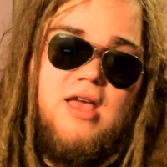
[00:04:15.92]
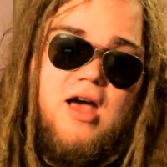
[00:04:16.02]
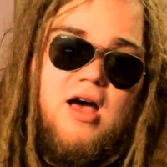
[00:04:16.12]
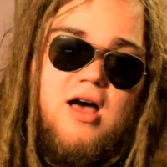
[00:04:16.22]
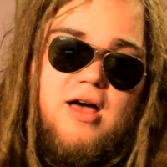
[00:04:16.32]

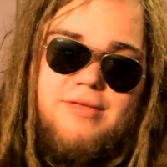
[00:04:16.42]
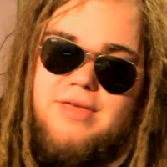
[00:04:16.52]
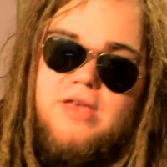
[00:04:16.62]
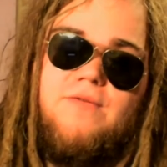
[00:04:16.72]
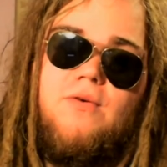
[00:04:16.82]
Uh,
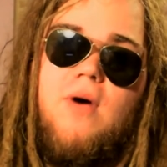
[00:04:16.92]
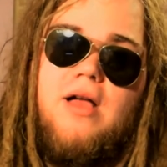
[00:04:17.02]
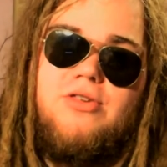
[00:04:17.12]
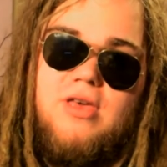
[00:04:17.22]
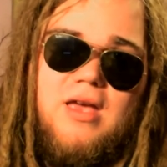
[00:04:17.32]
thank you for
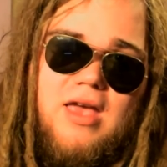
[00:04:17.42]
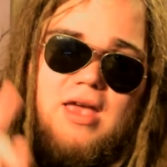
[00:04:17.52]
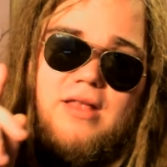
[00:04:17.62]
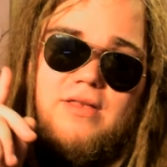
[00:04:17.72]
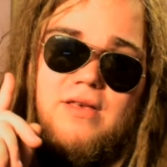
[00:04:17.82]
watching
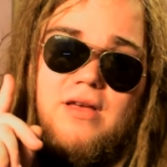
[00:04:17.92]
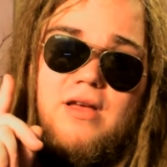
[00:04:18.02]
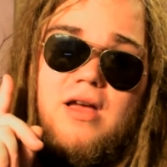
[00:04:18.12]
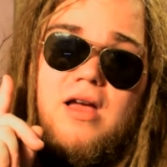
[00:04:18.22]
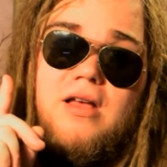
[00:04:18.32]
and
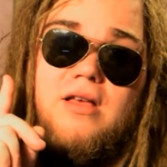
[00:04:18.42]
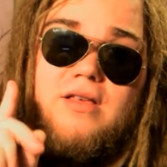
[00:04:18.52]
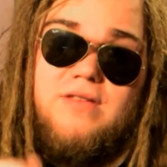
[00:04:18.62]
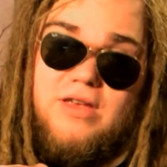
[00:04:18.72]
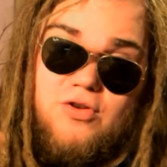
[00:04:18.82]

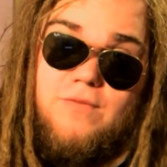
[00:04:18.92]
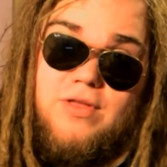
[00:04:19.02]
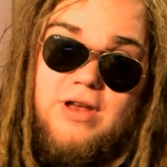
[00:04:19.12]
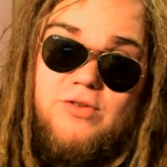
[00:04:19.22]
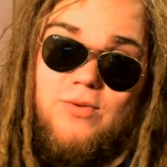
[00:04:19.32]
stay tuned for
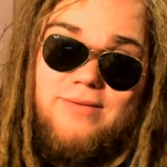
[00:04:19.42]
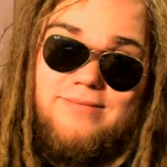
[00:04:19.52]
the next one.